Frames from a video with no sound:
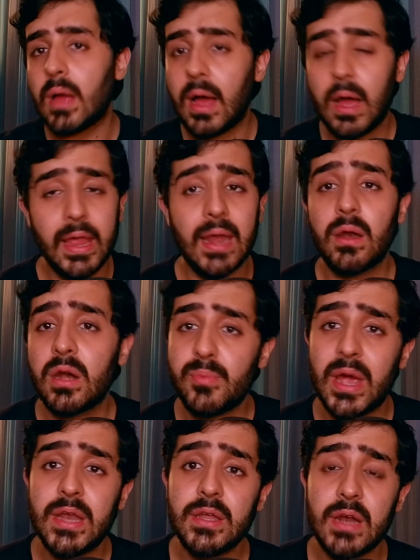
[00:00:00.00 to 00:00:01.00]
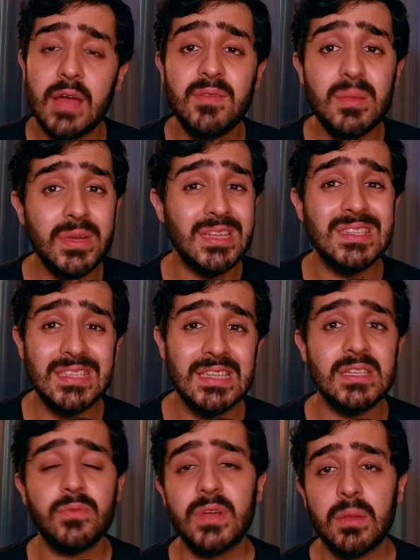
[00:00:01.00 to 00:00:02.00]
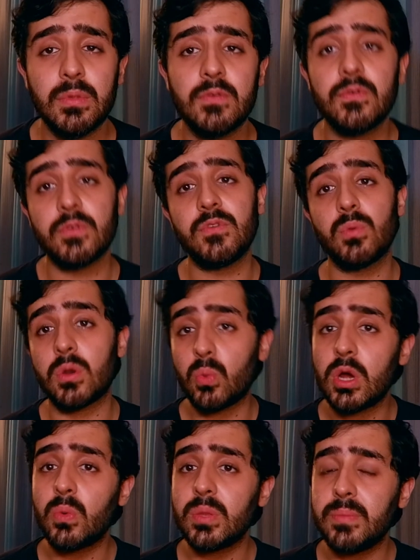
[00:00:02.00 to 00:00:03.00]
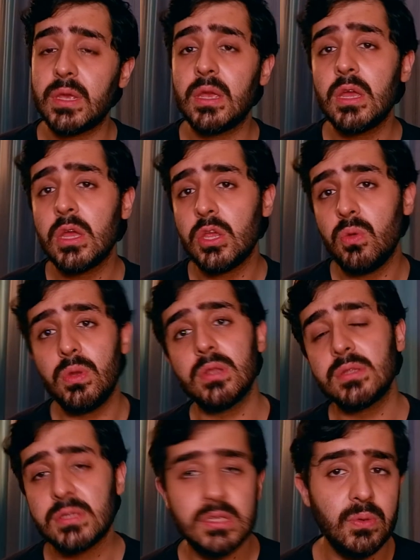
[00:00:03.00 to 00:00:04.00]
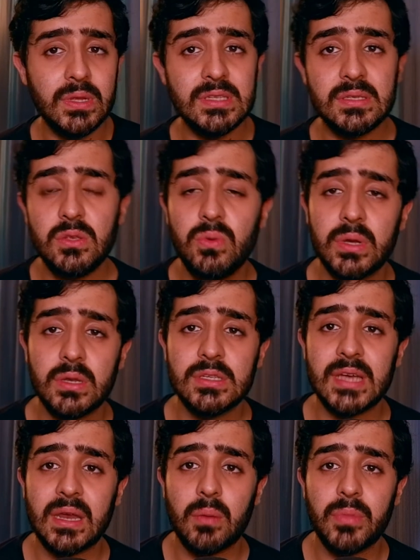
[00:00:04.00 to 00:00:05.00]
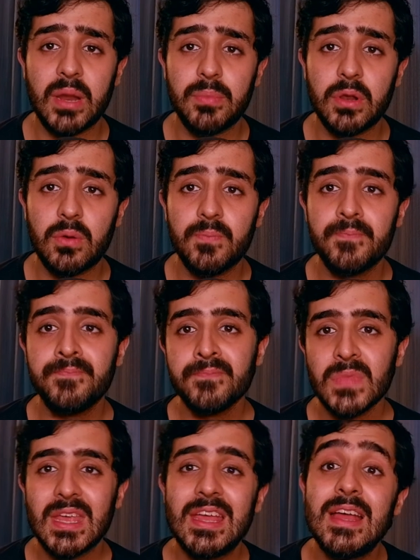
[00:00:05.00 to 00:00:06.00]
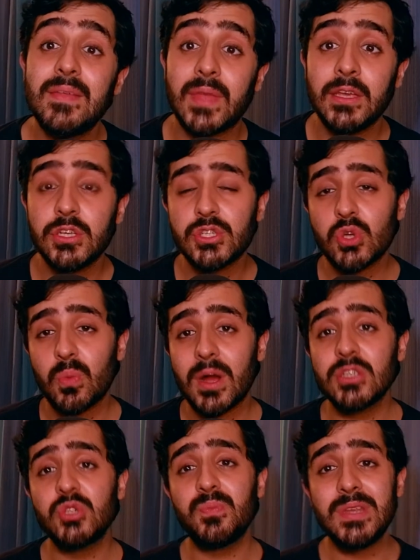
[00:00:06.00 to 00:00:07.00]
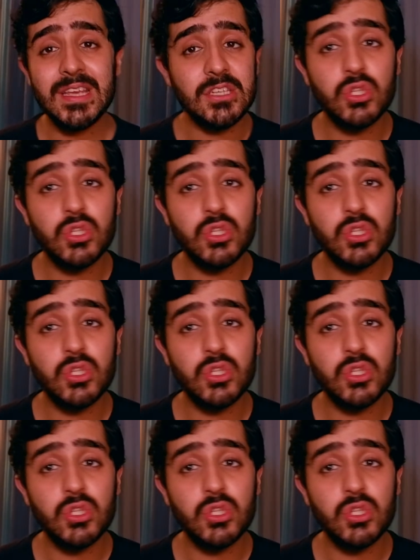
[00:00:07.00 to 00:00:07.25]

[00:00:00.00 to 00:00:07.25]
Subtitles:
Again, a reminder, I have limited seats available for if you want to work with me. You can sign up right below. Thank you so much. Please